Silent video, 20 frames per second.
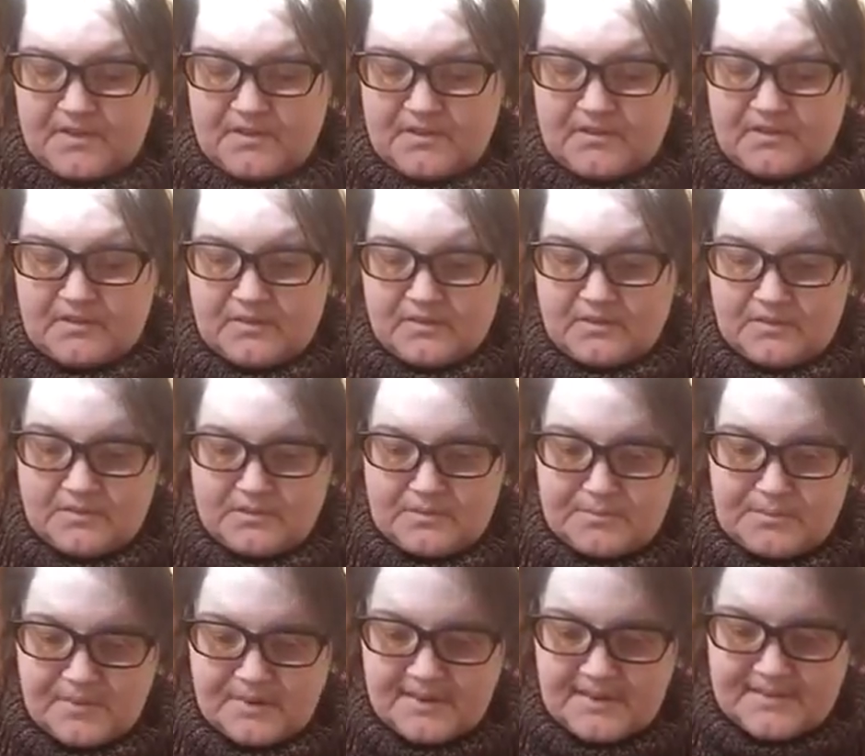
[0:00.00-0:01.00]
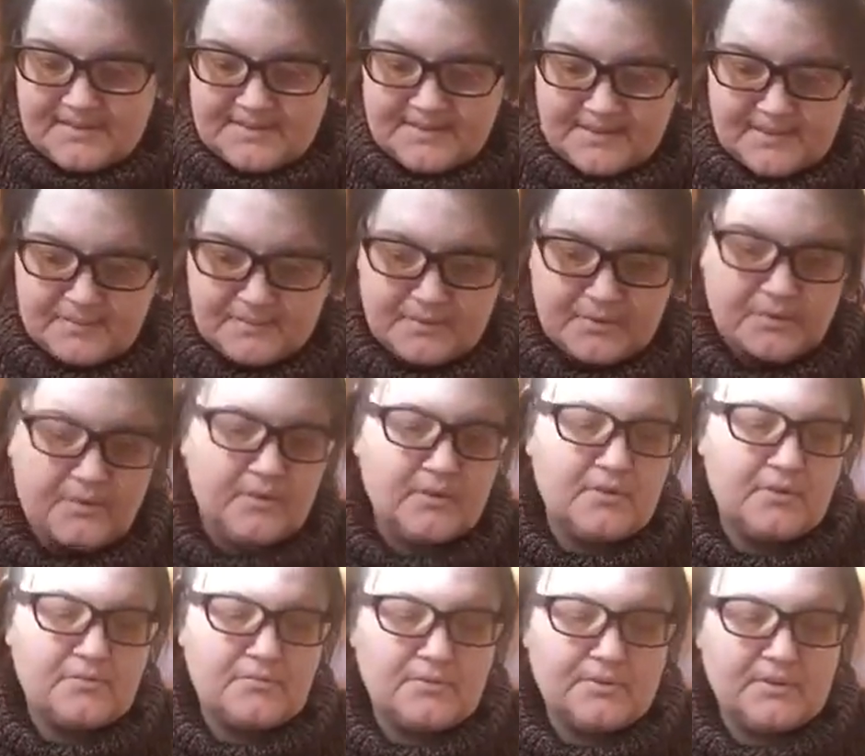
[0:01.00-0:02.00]
So it's pretty
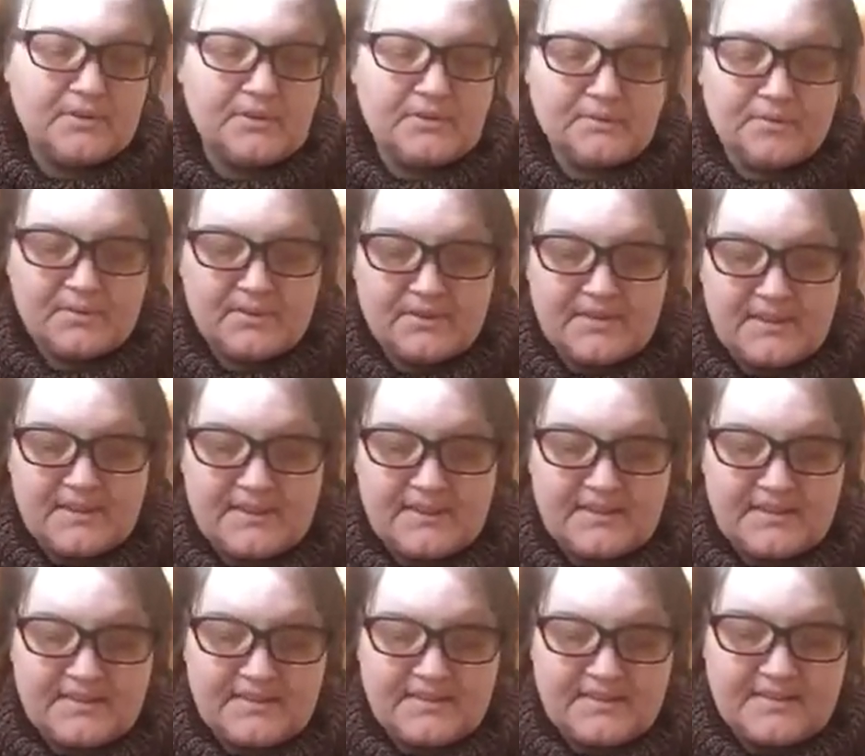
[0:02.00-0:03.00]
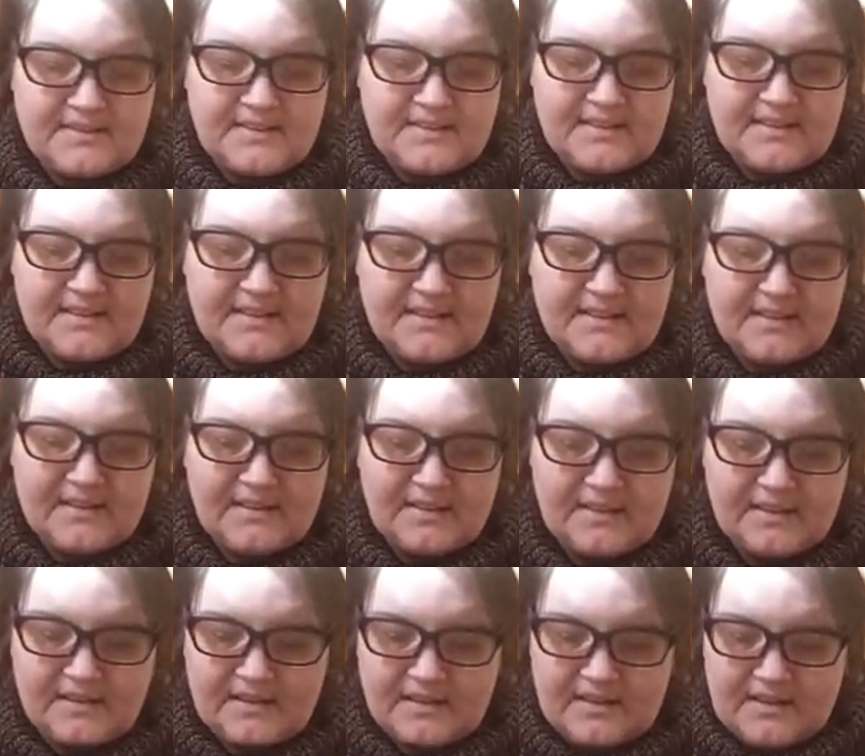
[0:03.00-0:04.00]
simple, really, really easy,
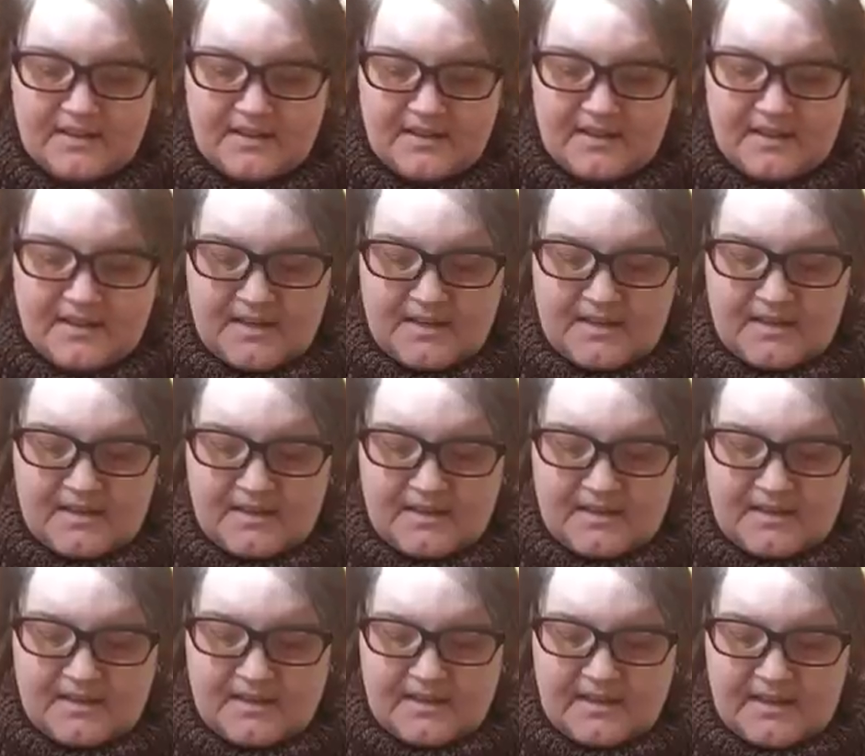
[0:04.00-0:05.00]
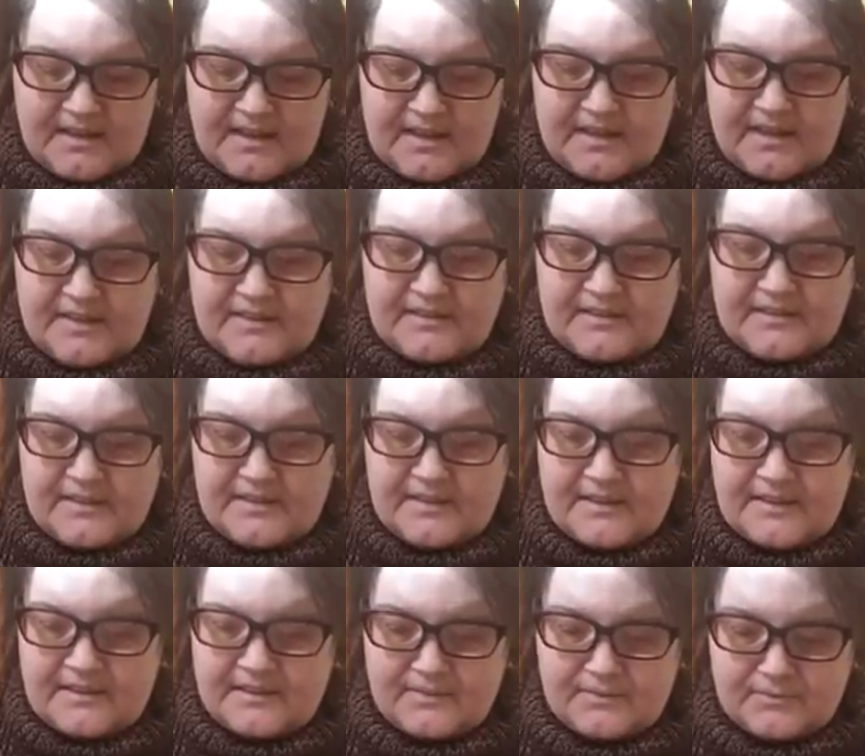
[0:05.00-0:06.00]
and
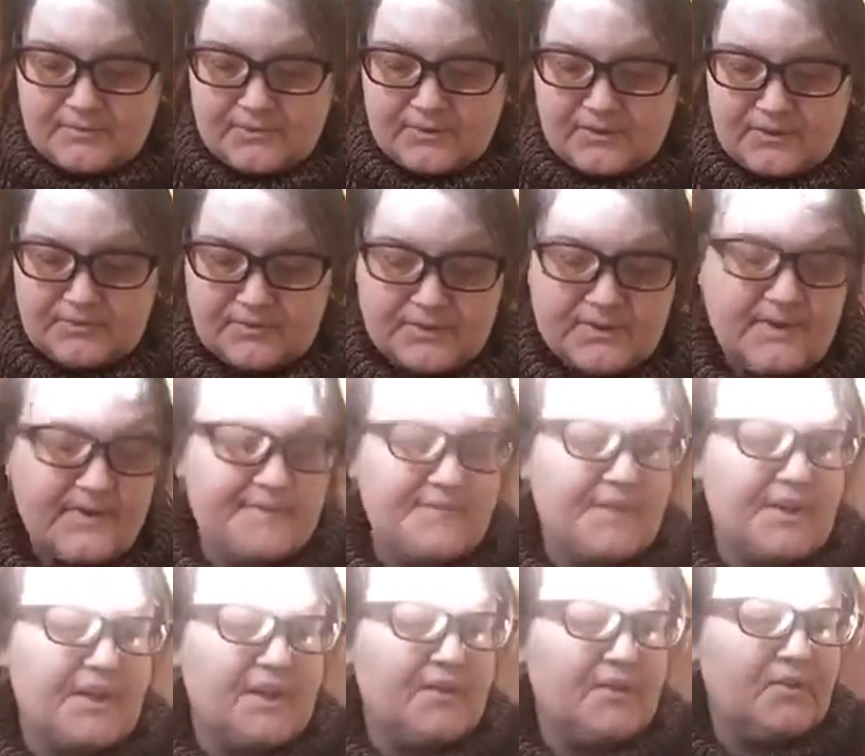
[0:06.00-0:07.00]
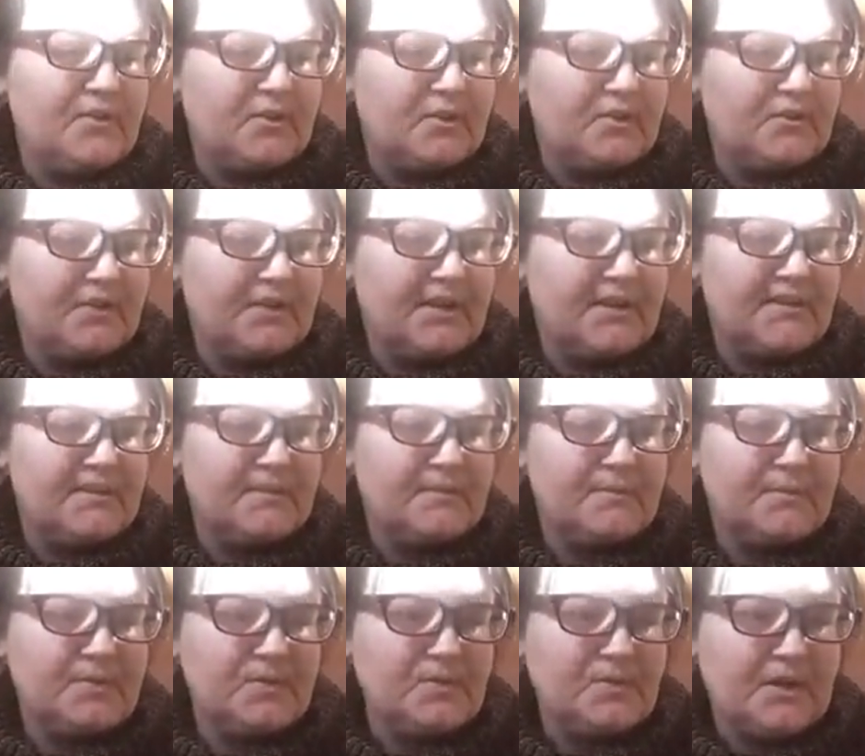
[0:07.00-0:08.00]
it's really, really fun. You can create
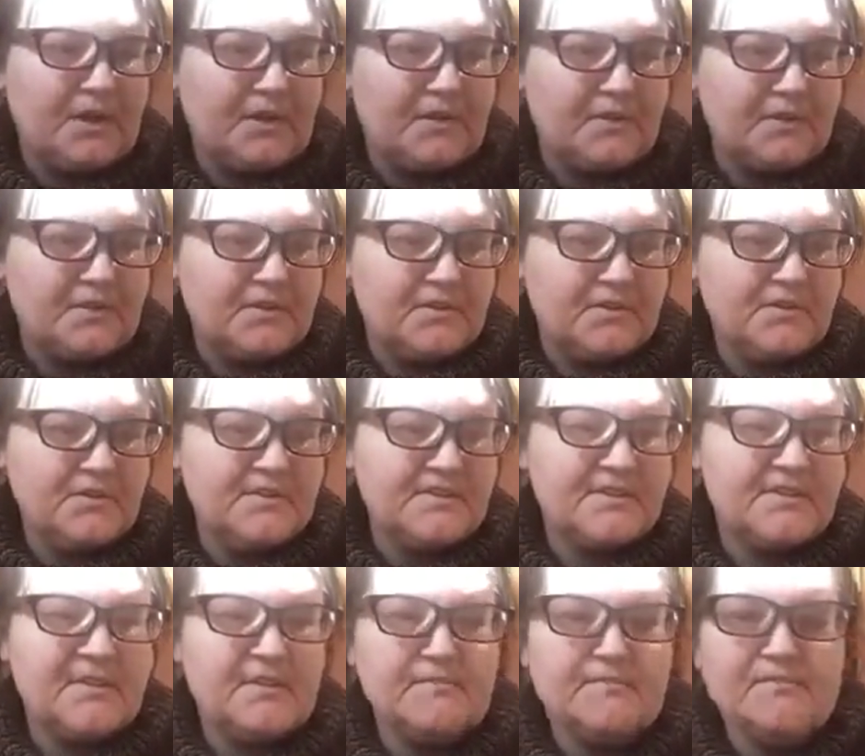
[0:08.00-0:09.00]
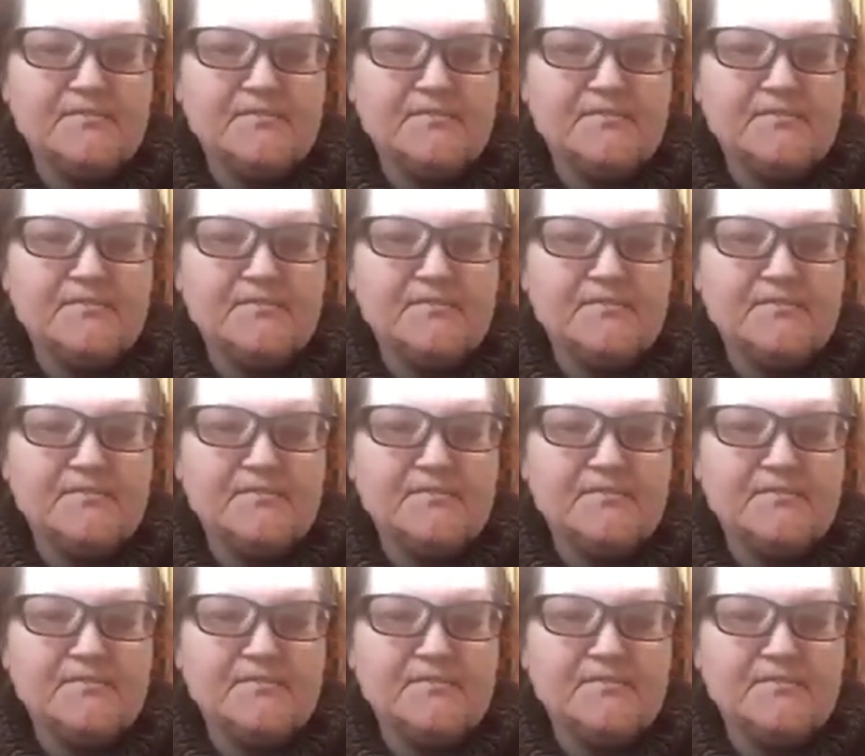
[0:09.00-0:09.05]
some new colors.